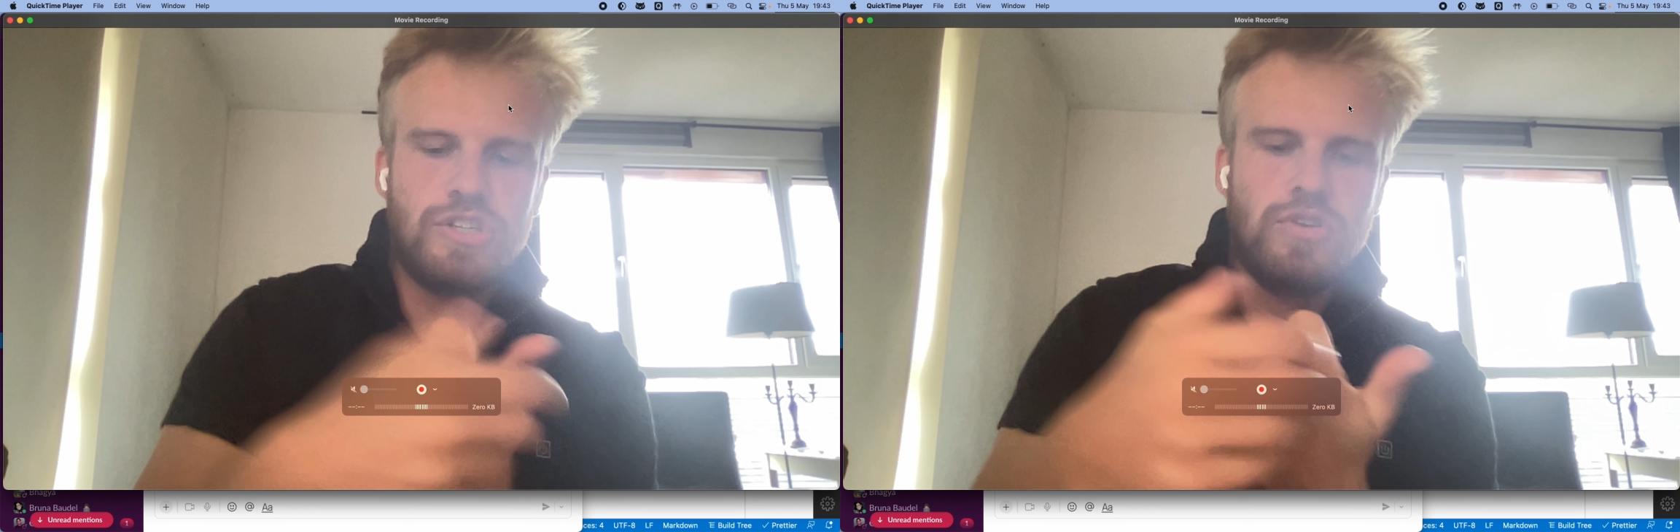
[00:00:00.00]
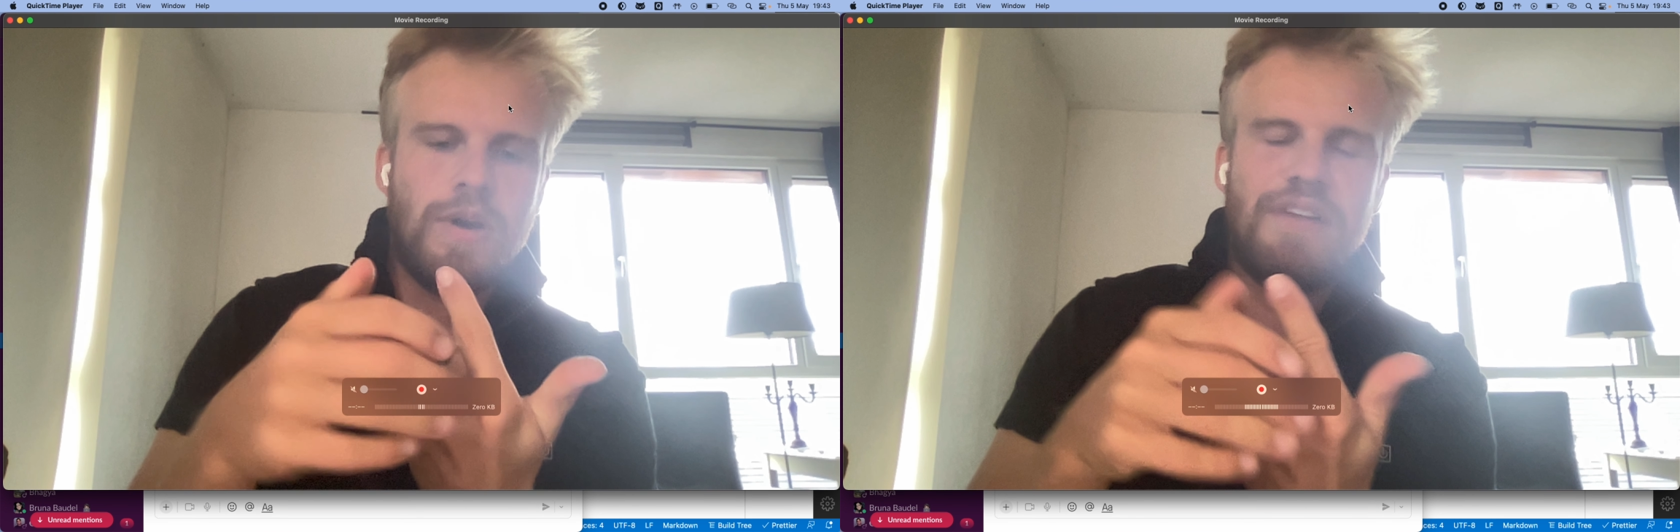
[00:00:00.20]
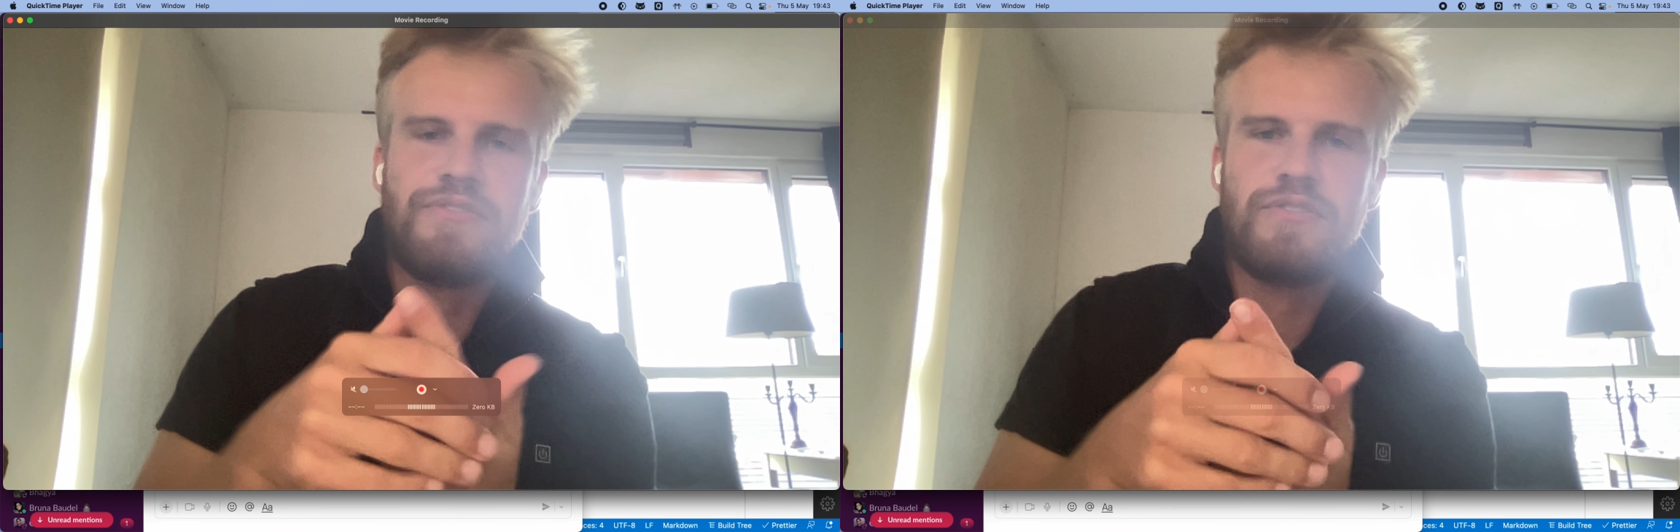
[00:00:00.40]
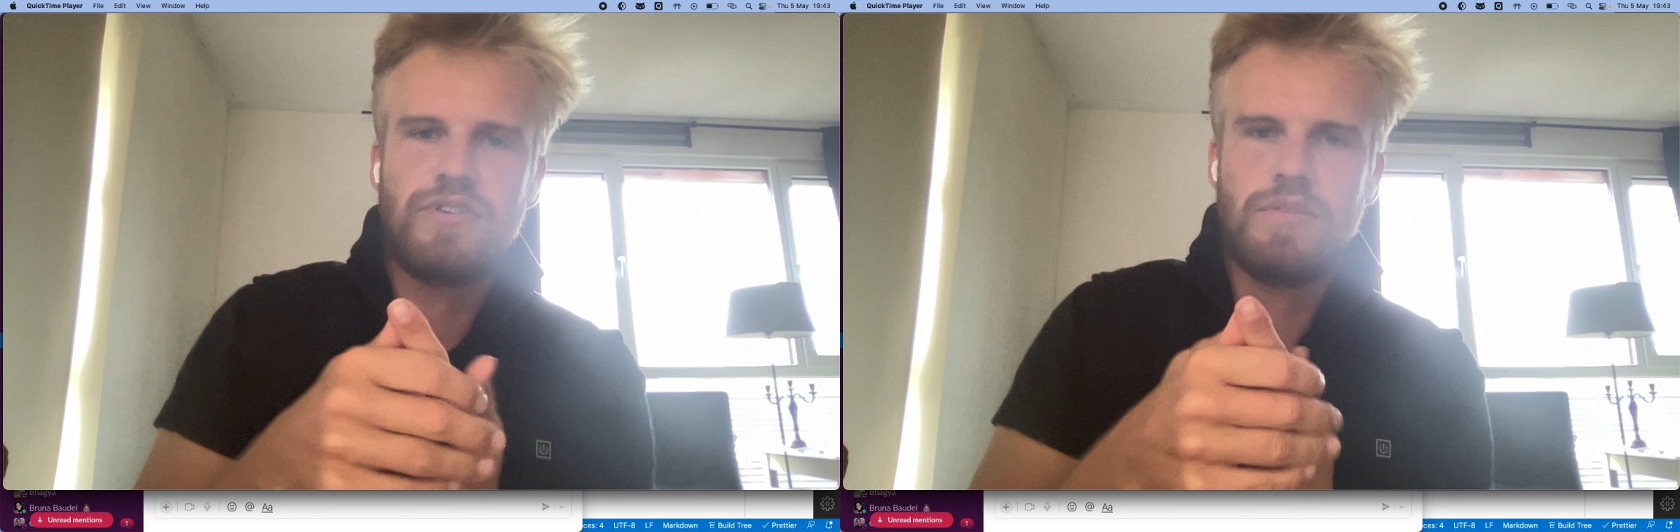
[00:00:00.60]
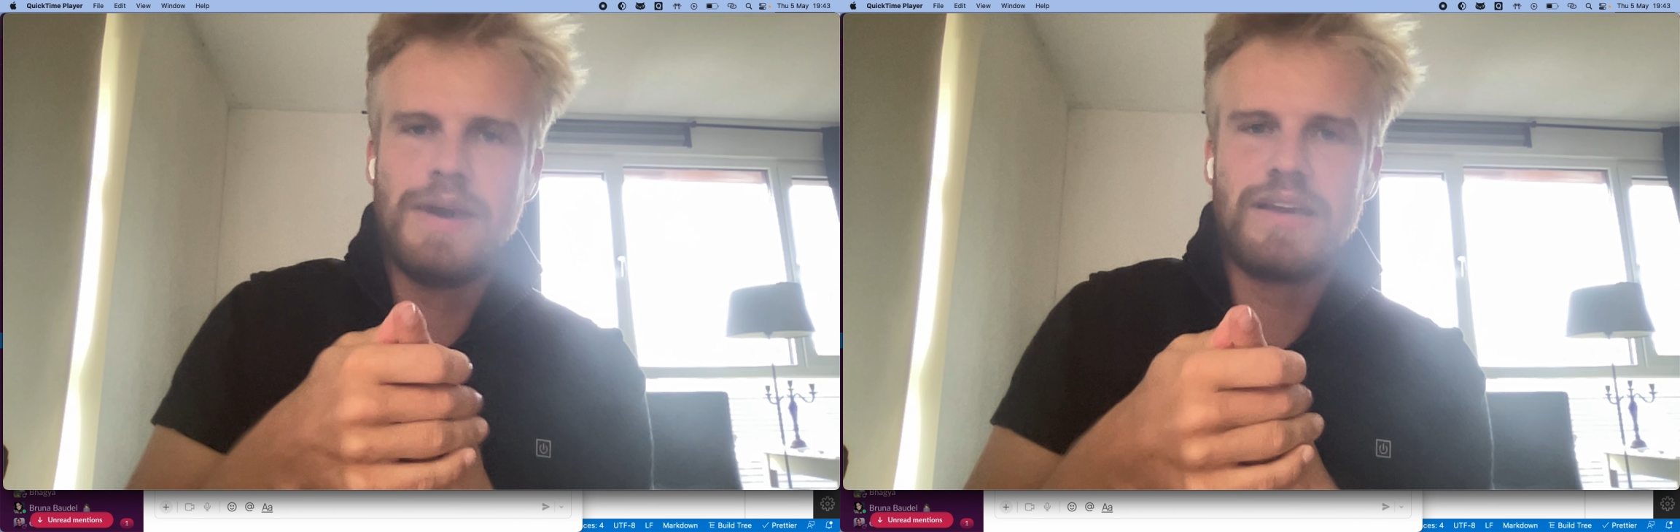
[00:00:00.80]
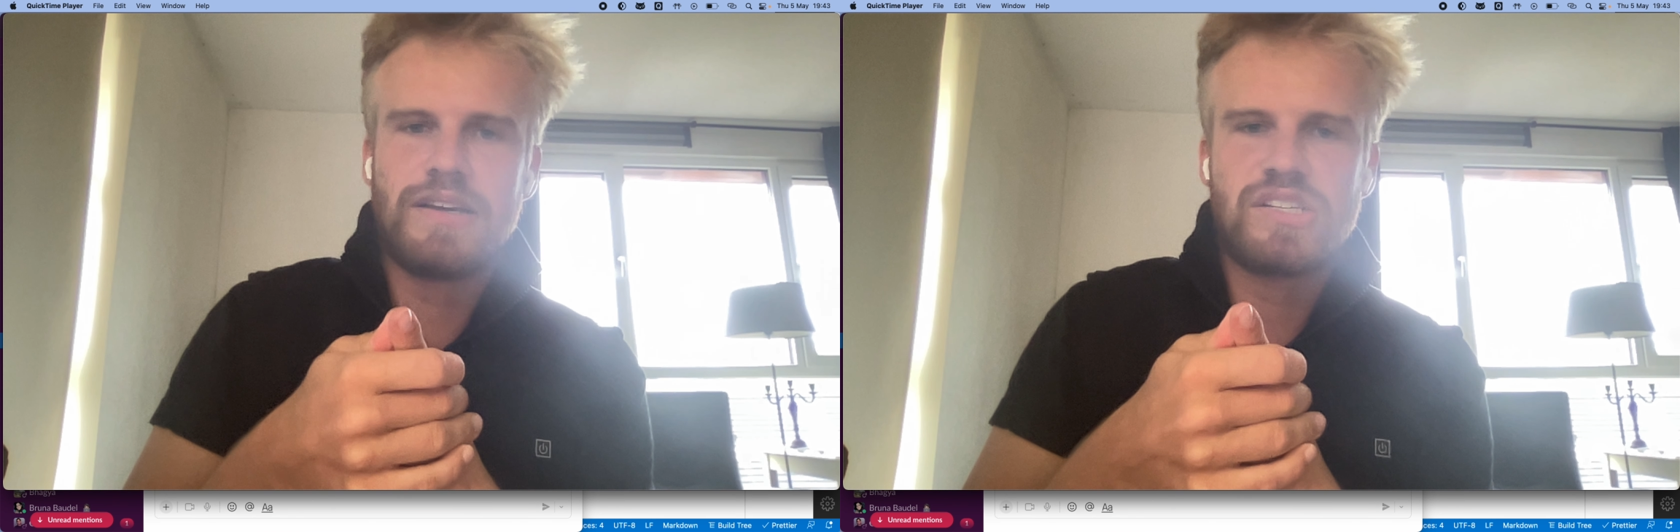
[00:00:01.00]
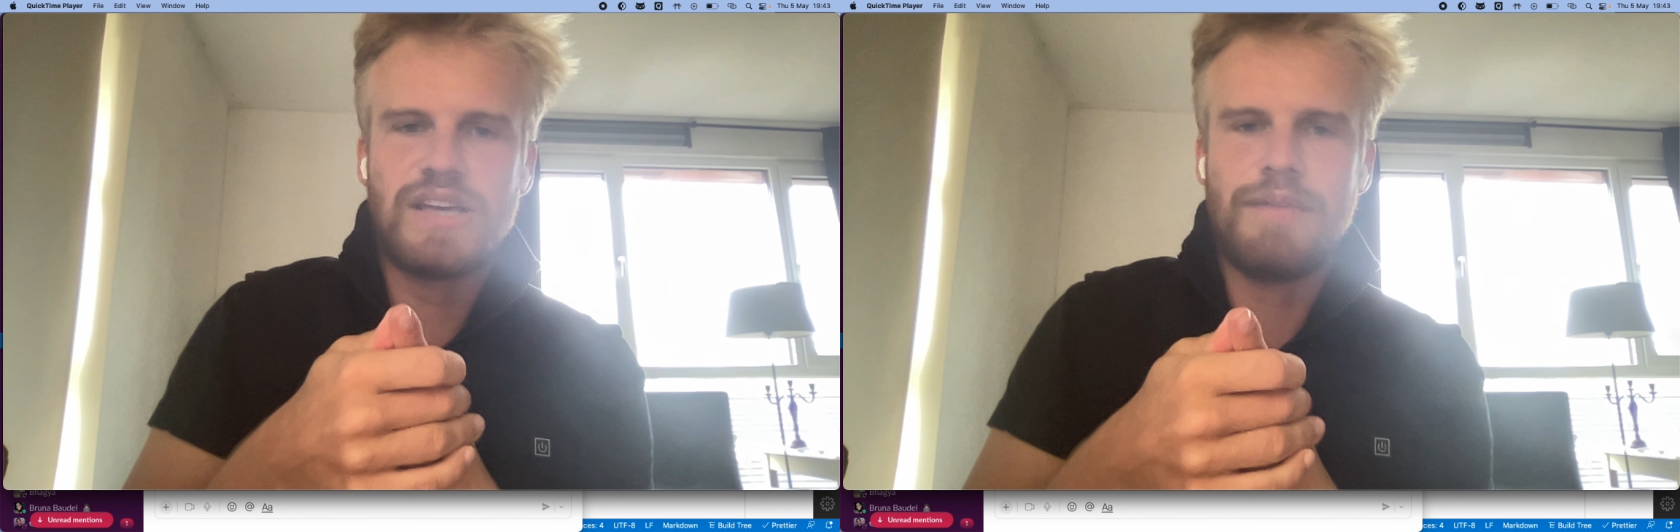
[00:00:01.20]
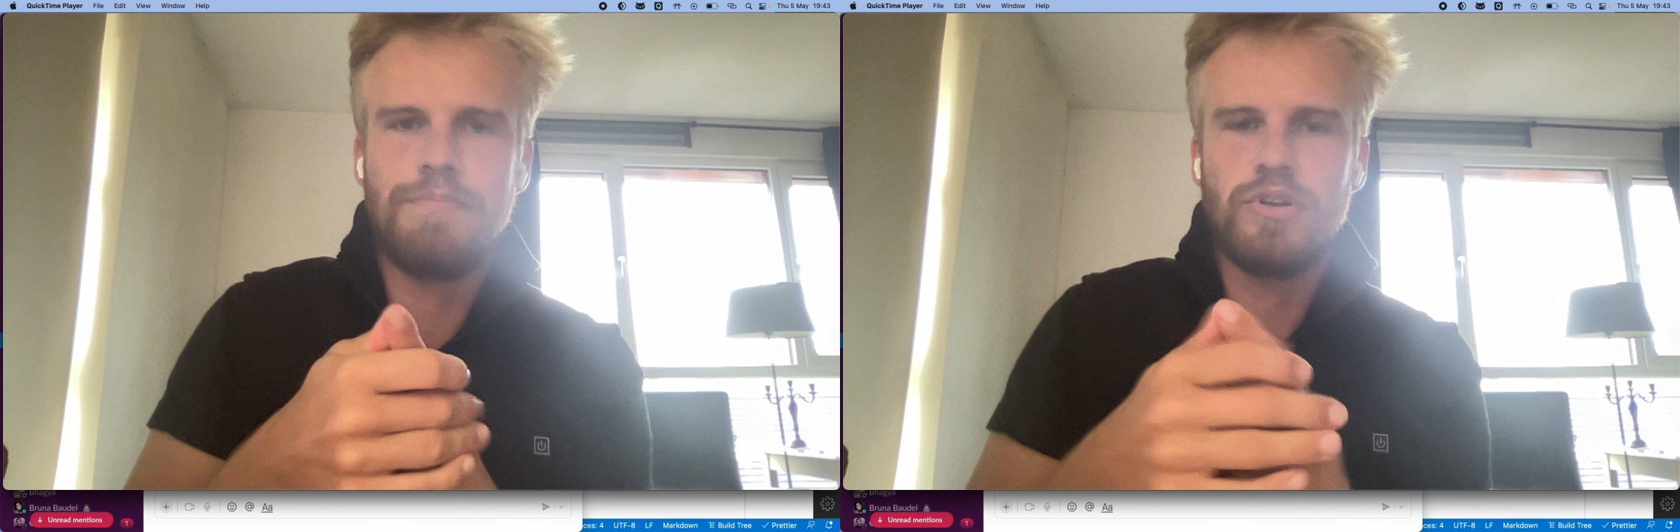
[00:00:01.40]
can make
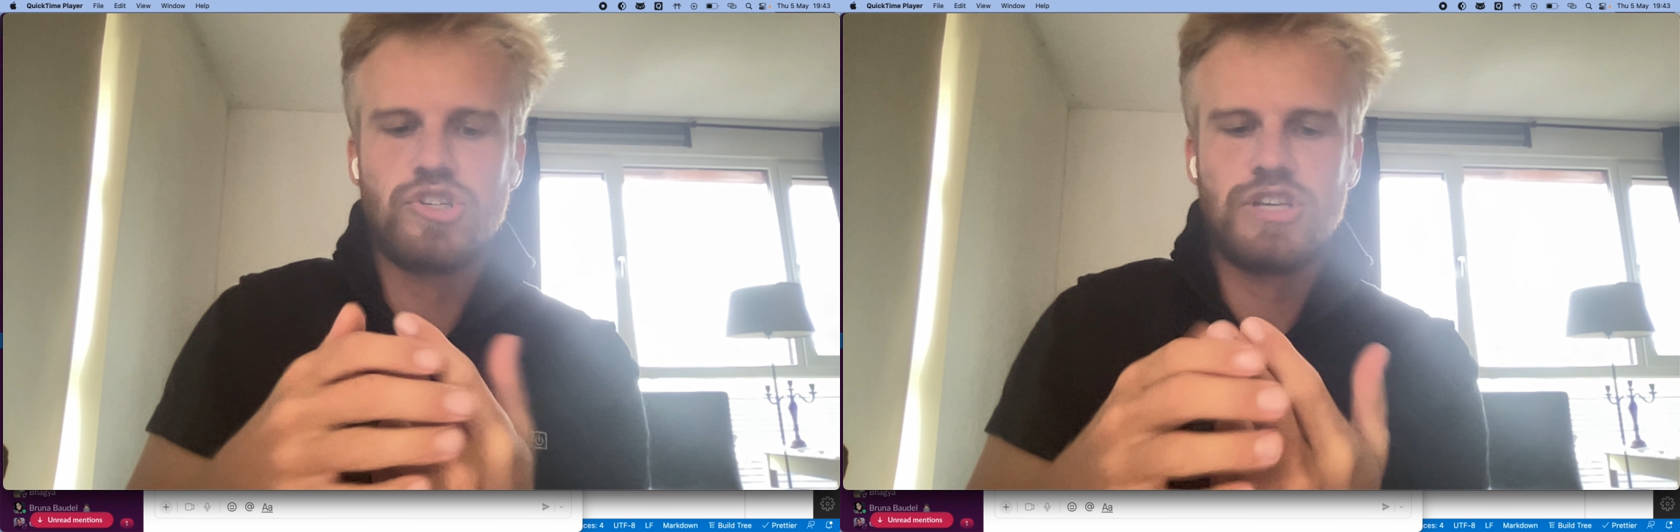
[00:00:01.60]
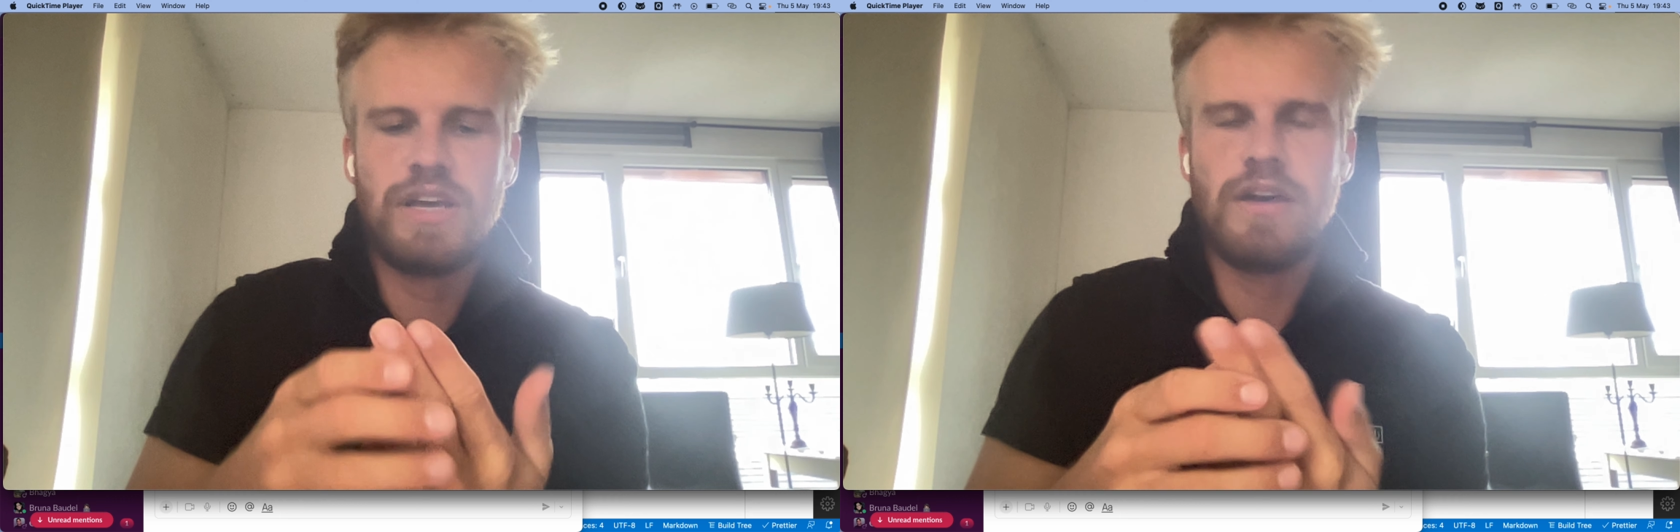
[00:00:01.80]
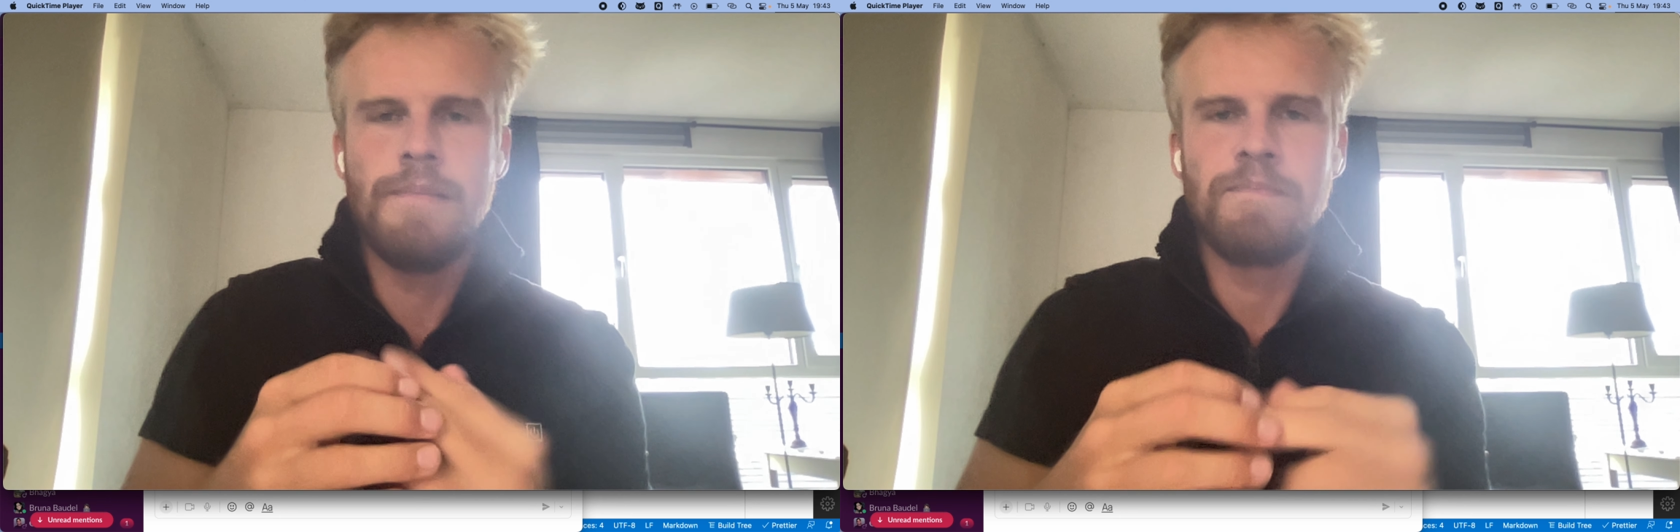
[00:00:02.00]
examples, like